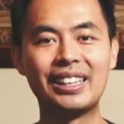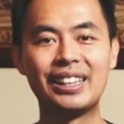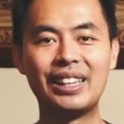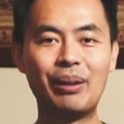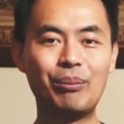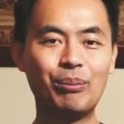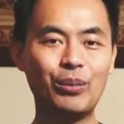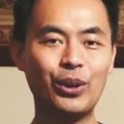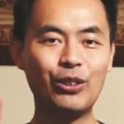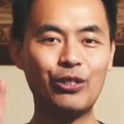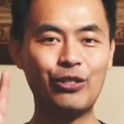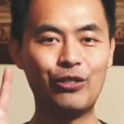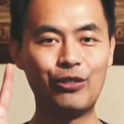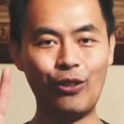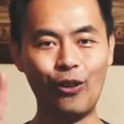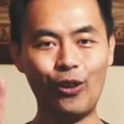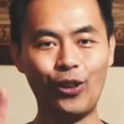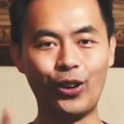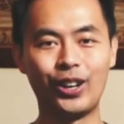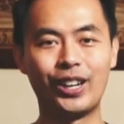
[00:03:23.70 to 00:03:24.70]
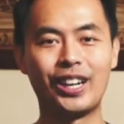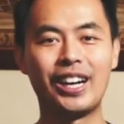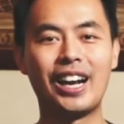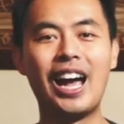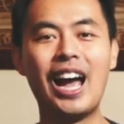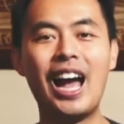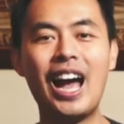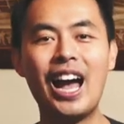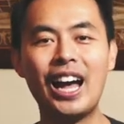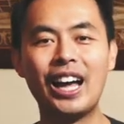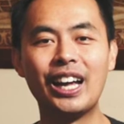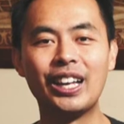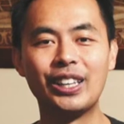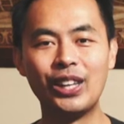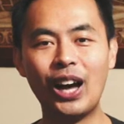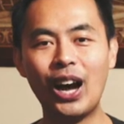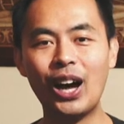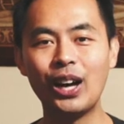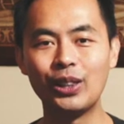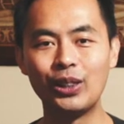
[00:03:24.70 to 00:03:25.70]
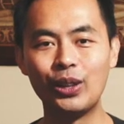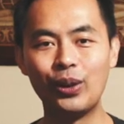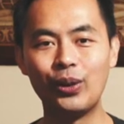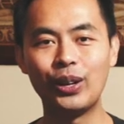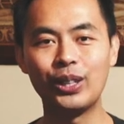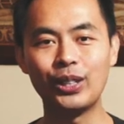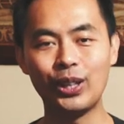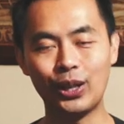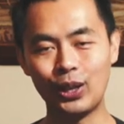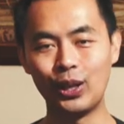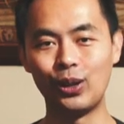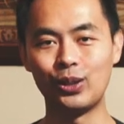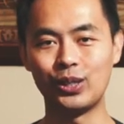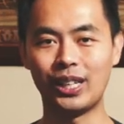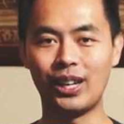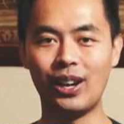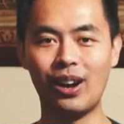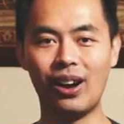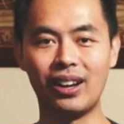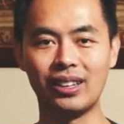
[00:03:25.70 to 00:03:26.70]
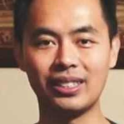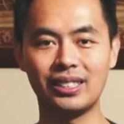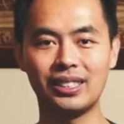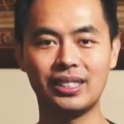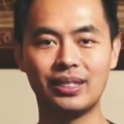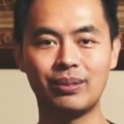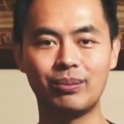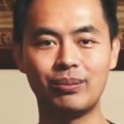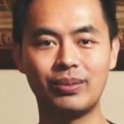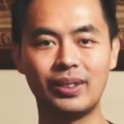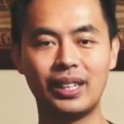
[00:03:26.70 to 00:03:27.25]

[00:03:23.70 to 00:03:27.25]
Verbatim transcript: Number four, not knowing the closing costs.